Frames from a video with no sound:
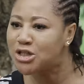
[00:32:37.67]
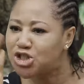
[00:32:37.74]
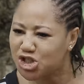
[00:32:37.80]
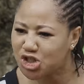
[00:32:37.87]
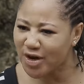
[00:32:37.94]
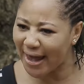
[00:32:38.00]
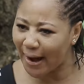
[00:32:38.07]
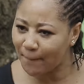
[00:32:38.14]
Did
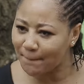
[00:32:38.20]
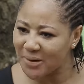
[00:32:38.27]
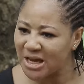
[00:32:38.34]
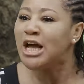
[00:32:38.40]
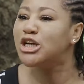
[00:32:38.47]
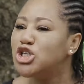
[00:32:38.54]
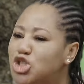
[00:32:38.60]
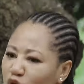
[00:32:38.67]
you help me?
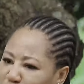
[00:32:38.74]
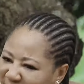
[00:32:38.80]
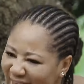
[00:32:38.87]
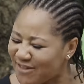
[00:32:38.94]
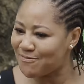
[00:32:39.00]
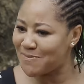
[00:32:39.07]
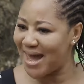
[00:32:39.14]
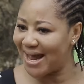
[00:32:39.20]
Did you
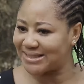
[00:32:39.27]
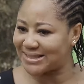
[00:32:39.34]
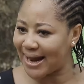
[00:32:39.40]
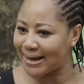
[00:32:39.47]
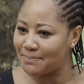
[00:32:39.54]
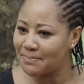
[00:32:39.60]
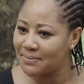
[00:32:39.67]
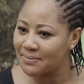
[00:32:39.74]
give me a
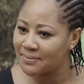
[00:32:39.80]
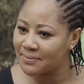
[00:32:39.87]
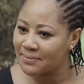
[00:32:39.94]
dime?